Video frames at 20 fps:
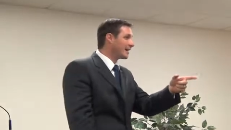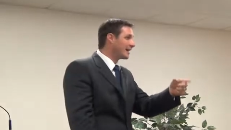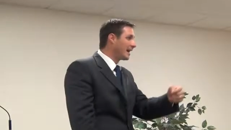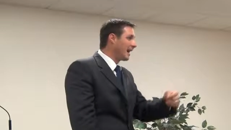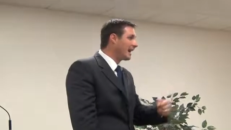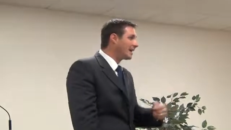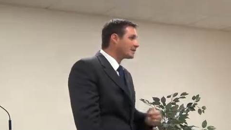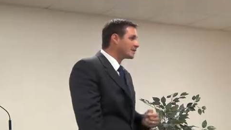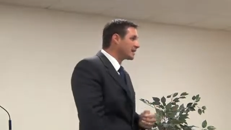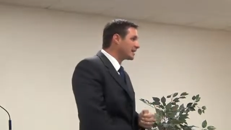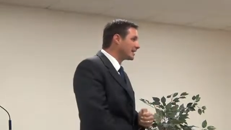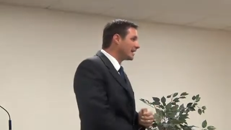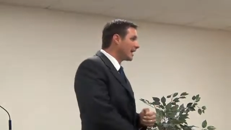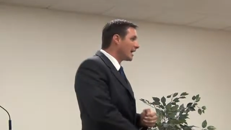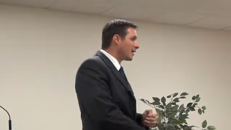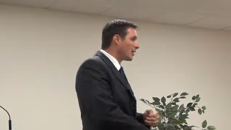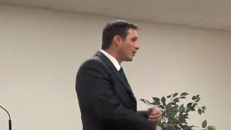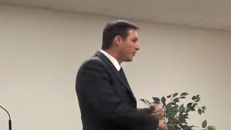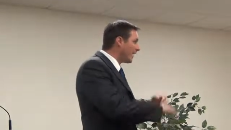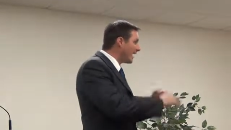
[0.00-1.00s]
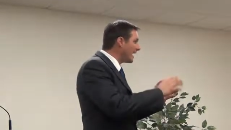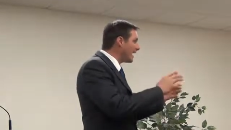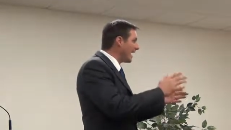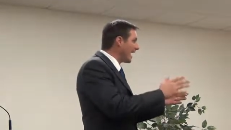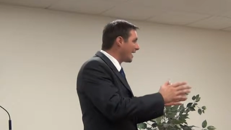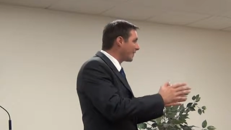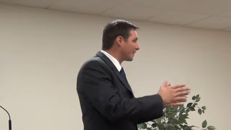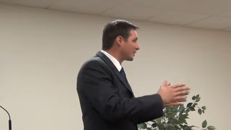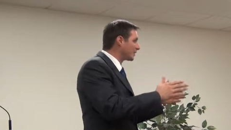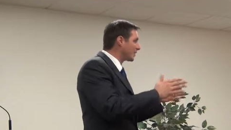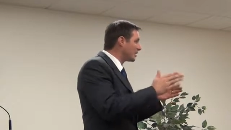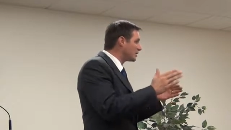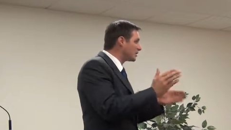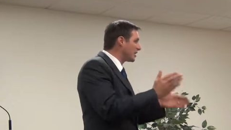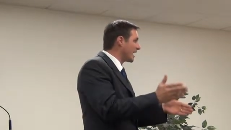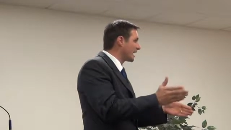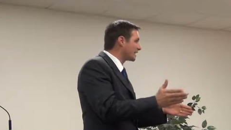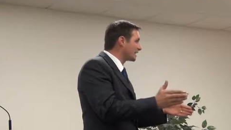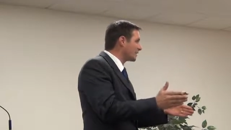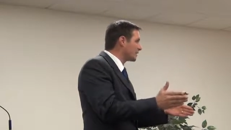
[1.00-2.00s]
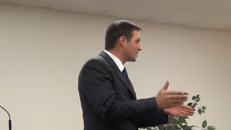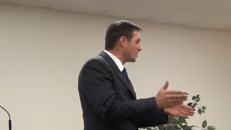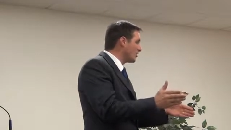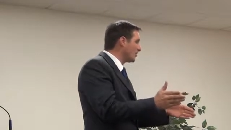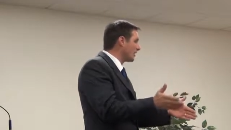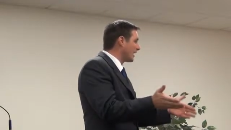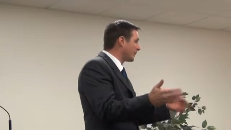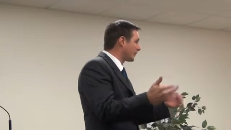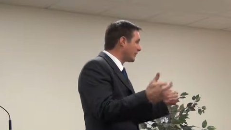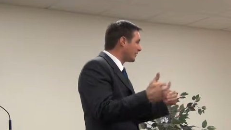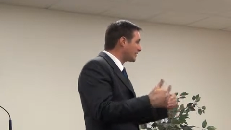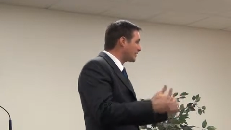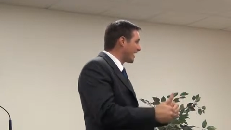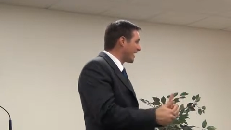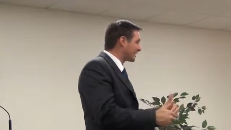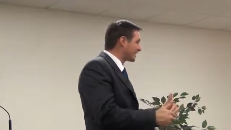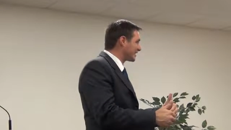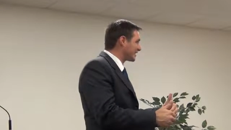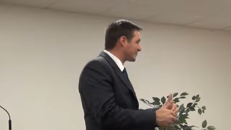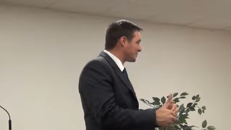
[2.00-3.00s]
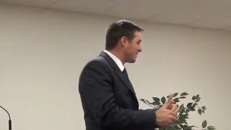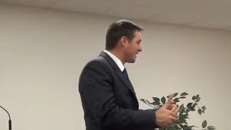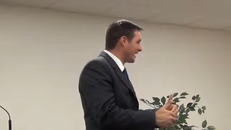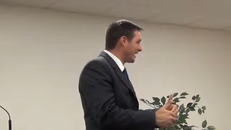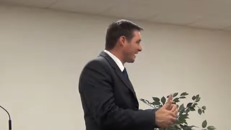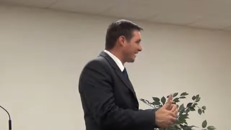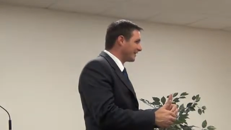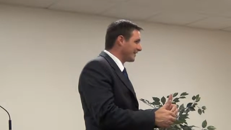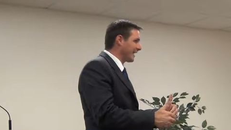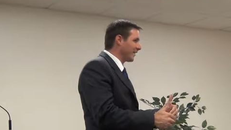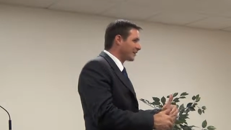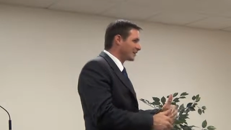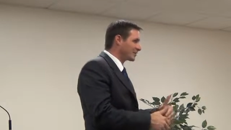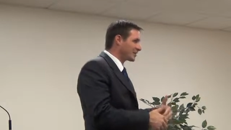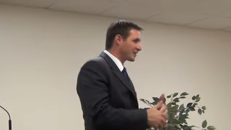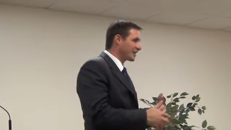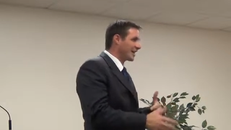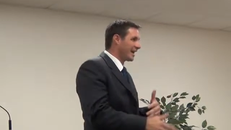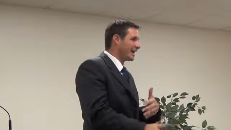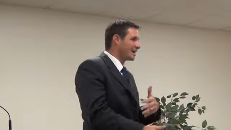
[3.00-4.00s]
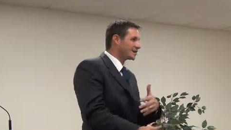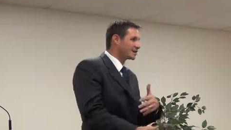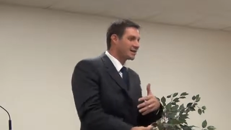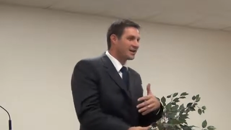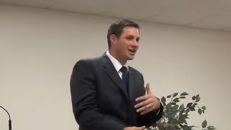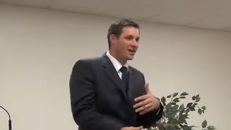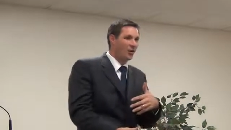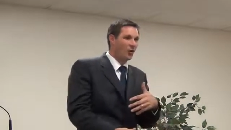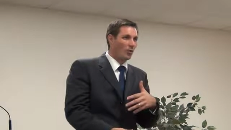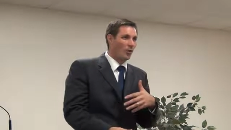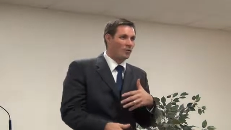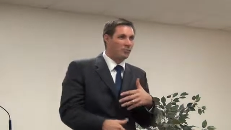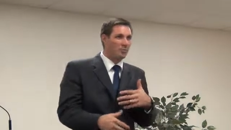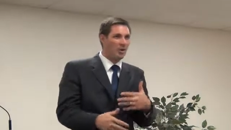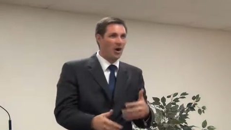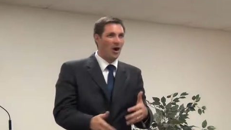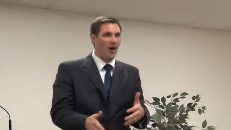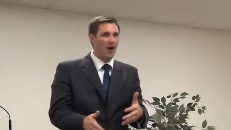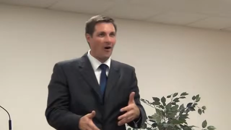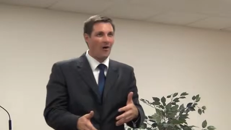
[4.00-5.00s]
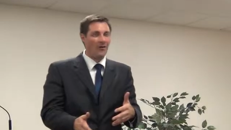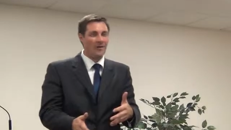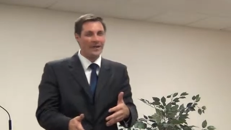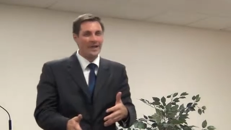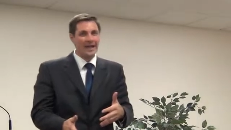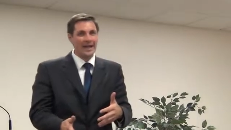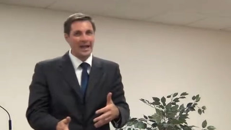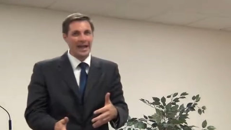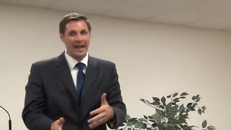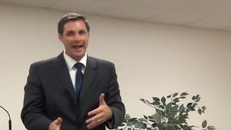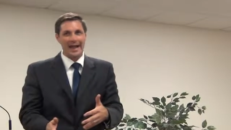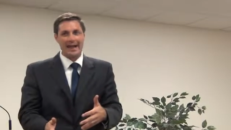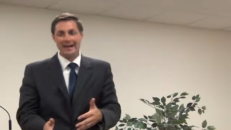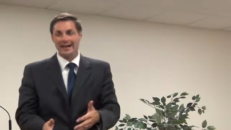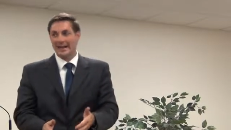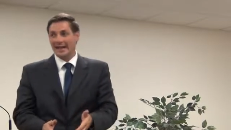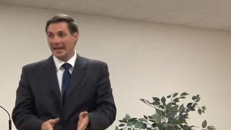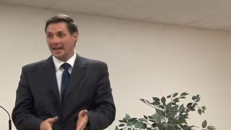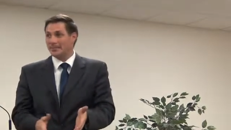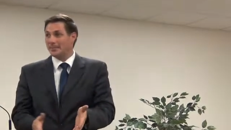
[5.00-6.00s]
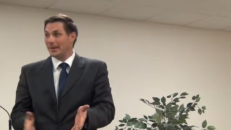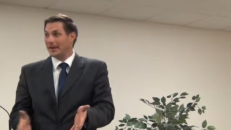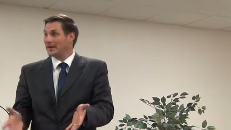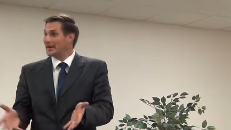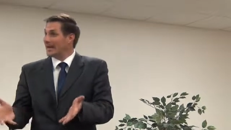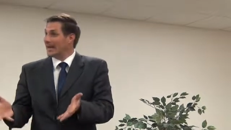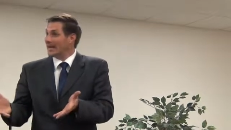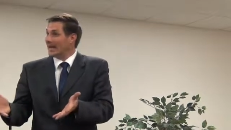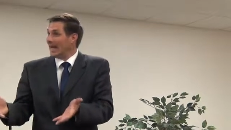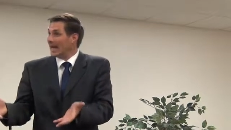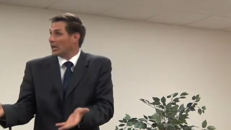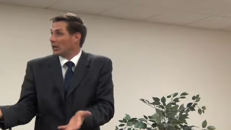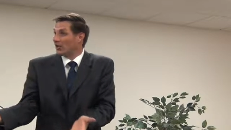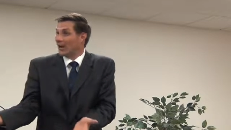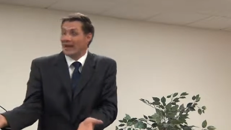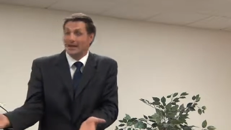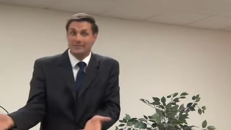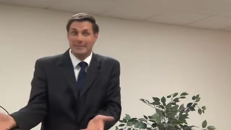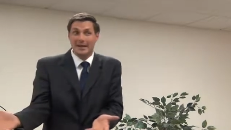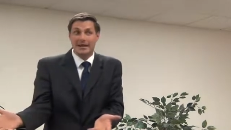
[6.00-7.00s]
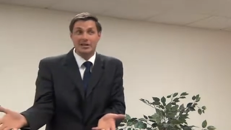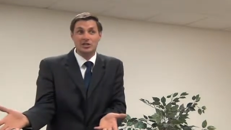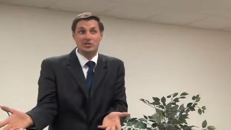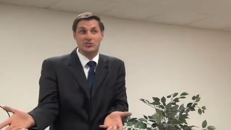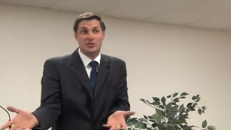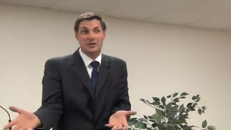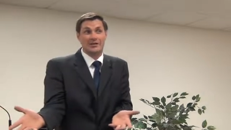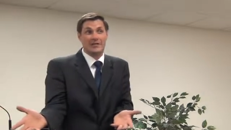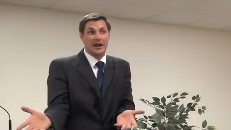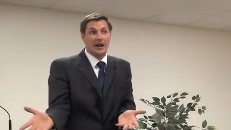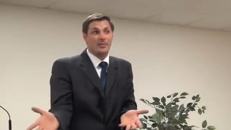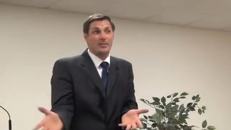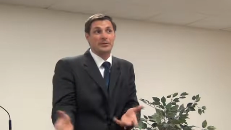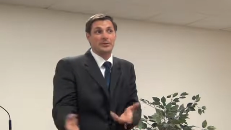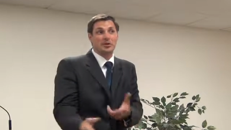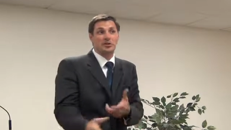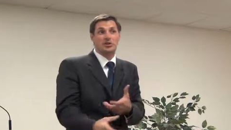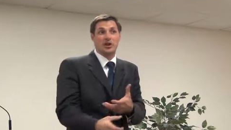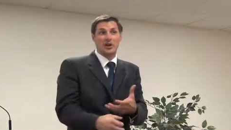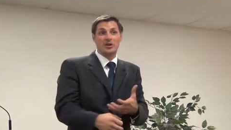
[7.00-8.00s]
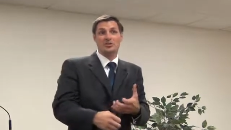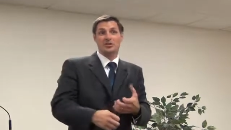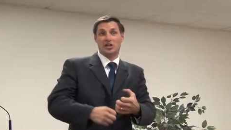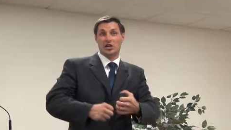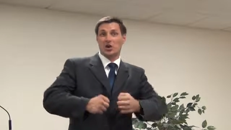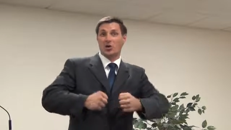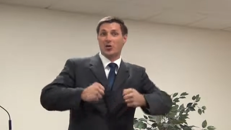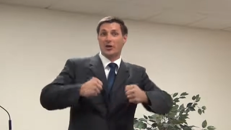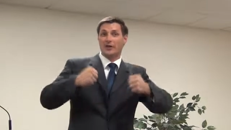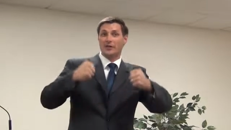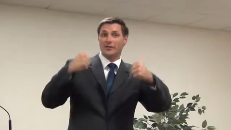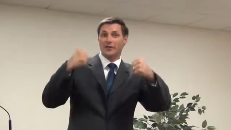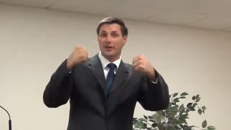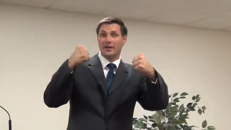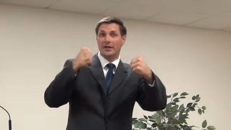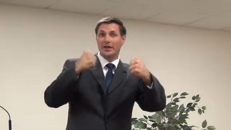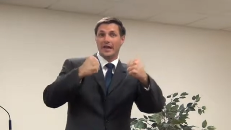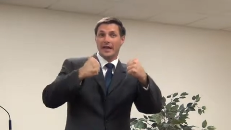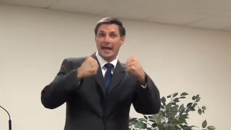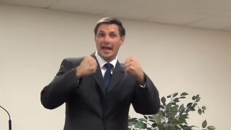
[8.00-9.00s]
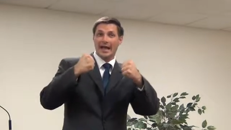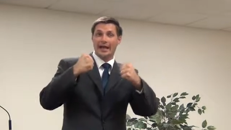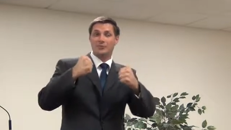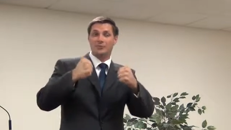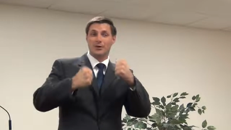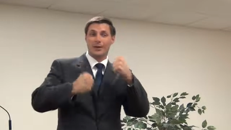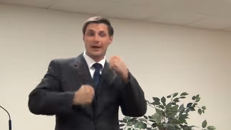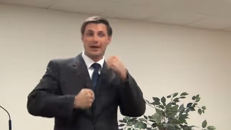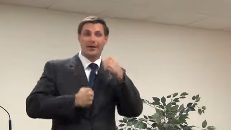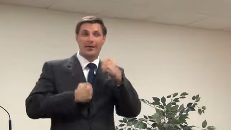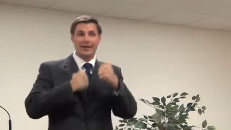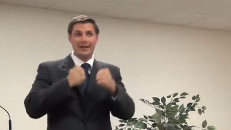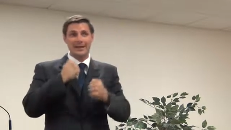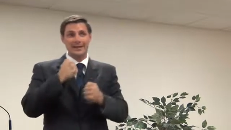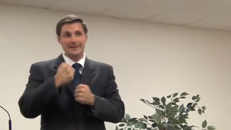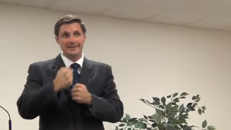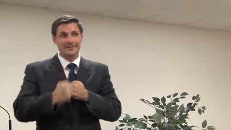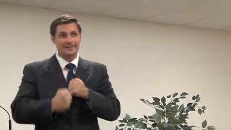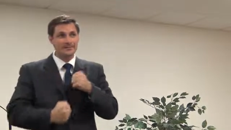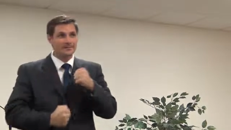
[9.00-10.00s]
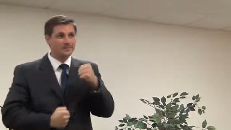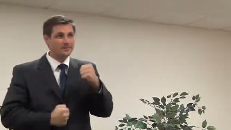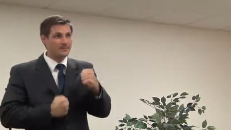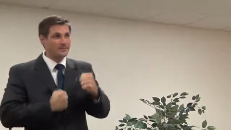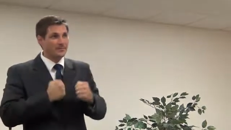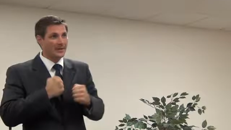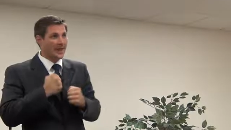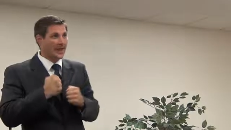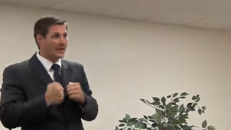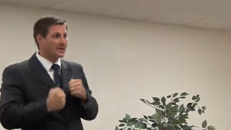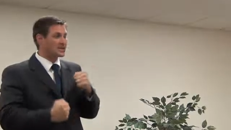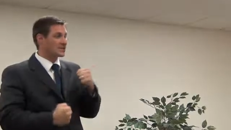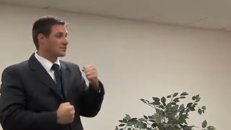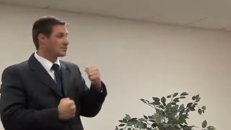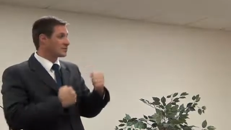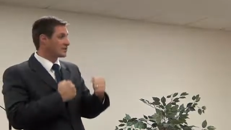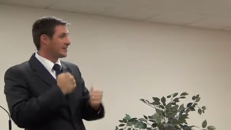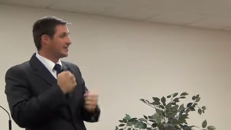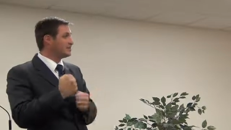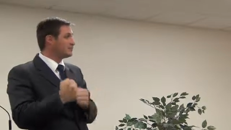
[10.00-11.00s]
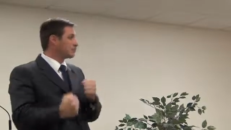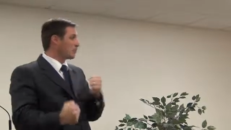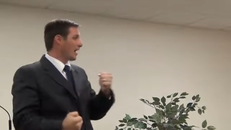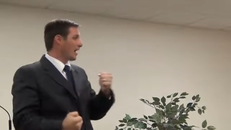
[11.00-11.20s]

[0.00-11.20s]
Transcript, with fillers: God said, they haven't rejected you, they've rejected me. And that was the case with Paul. And he had been, he'd had a great ministry there, but the church at Corinth had really had some sin